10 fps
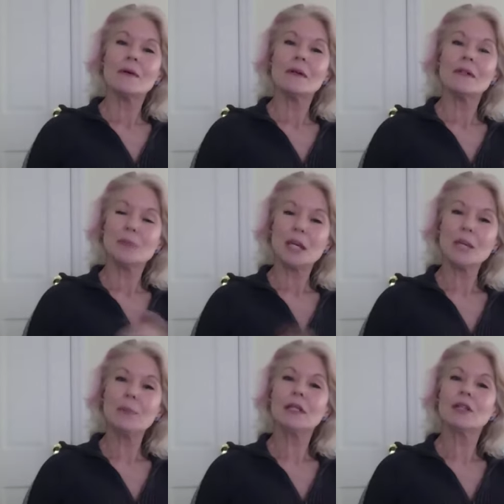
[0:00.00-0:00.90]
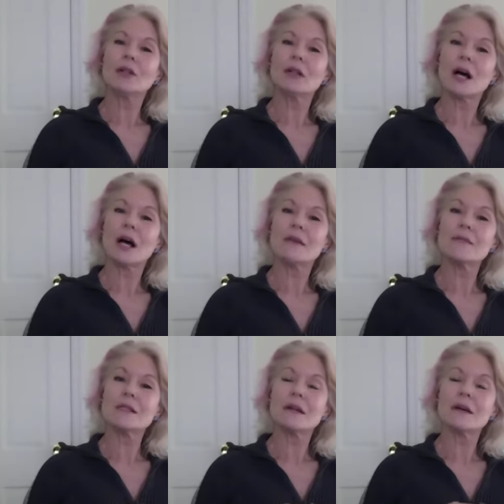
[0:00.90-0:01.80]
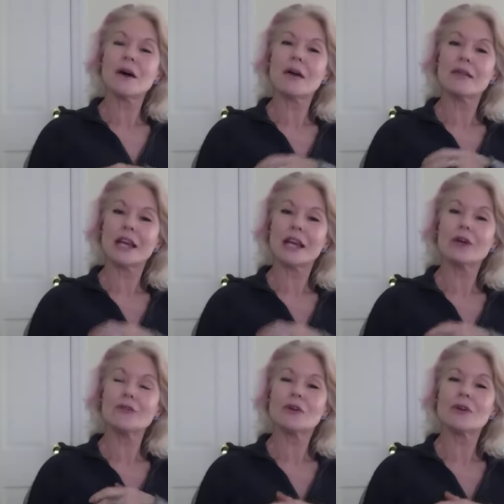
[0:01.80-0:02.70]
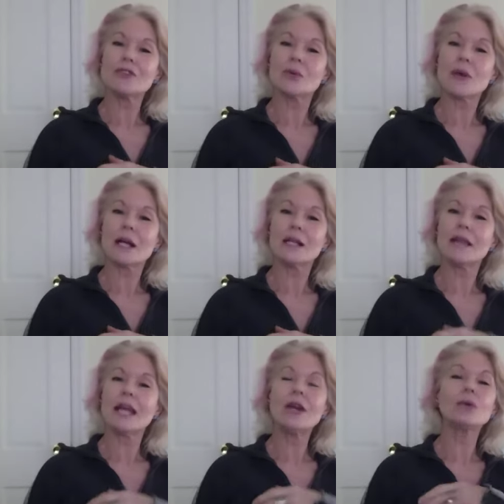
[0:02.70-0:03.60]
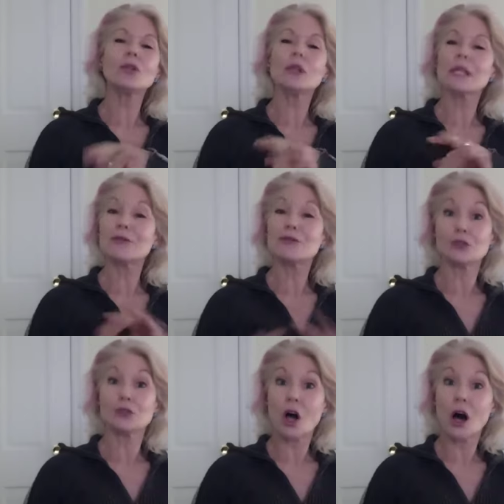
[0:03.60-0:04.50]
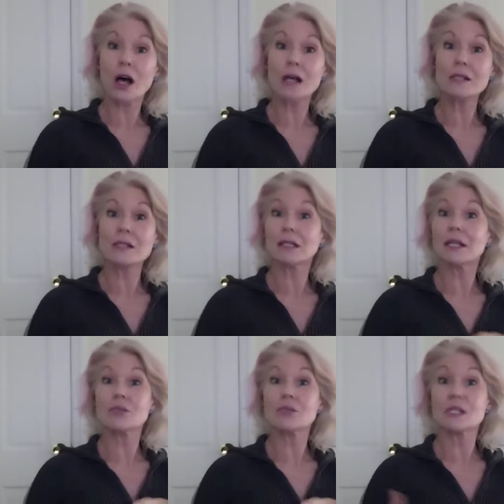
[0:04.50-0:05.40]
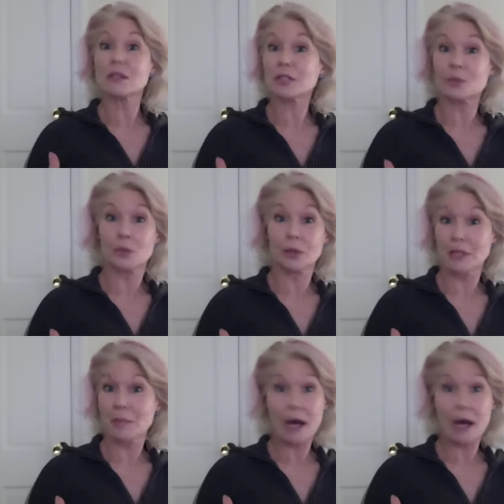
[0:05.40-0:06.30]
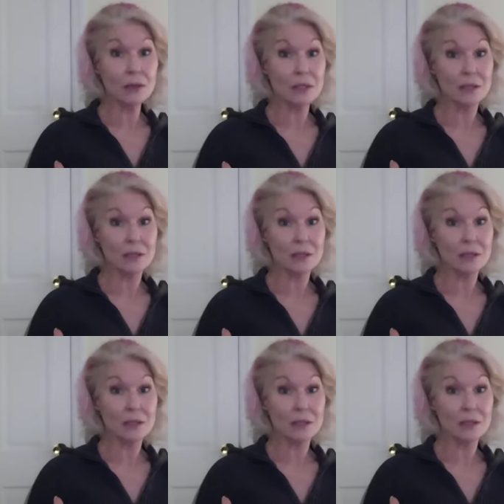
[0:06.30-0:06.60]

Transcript: people in our lives are there for us already. They don't look at flaws unless we start to point them out.